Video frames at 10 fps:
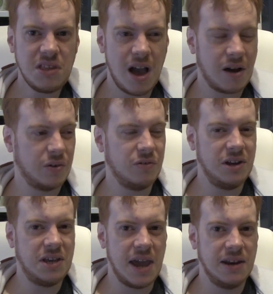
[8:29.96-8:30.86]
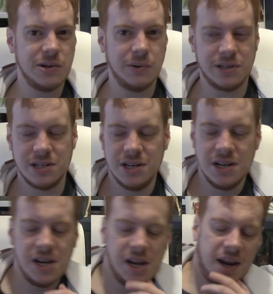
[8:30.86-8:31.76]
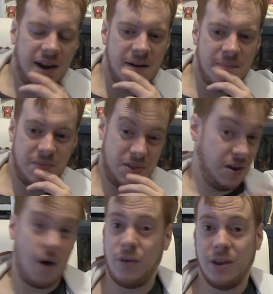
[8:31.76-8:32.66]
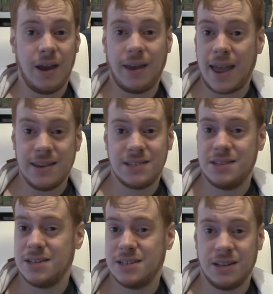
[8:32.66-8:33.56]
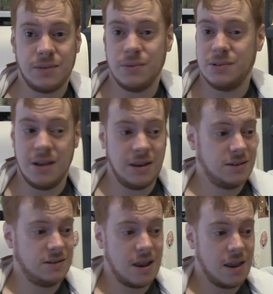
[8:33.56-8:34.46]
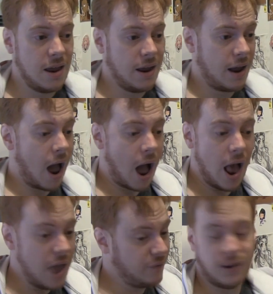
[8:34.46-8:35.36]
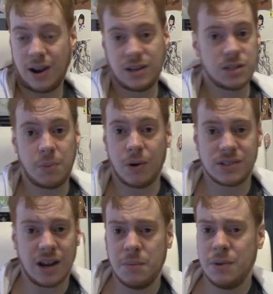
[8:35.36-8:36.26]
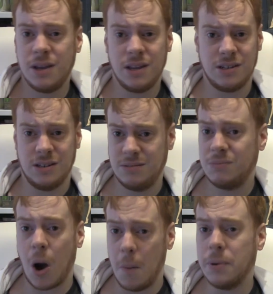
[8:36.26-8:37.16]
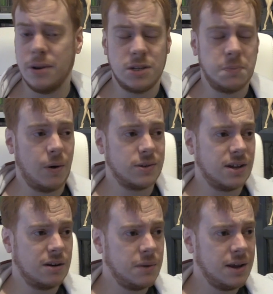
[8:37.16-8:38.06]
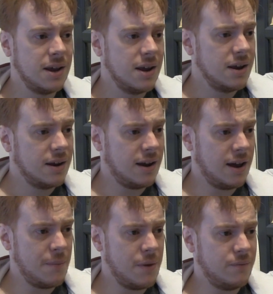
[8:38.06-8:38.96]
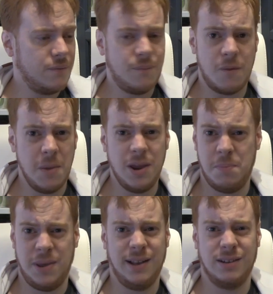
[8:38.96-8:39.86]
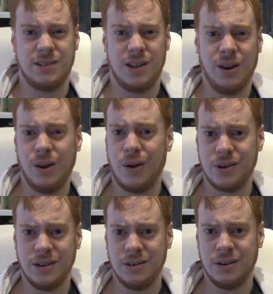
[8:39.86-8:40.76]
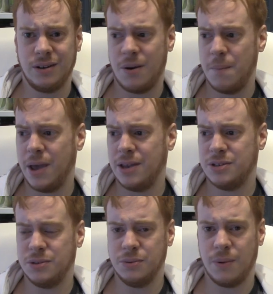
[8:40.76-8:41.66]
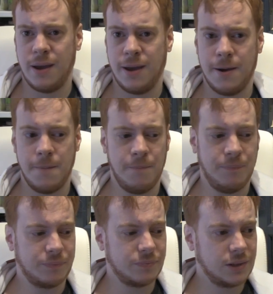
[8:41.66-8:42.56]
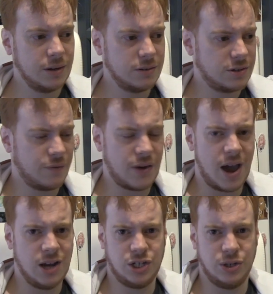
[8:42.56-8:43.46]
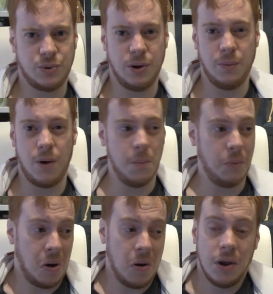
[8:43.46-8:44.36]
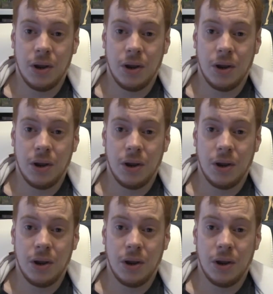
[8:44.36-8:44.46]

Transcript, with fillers: I couldn't really get into it. Um, nothing against it. It was, it, if you like sports anime, it's a competent sports anime. Um, it, for me, appeals a lot in compared to um, stuff like Eyeshield 21, but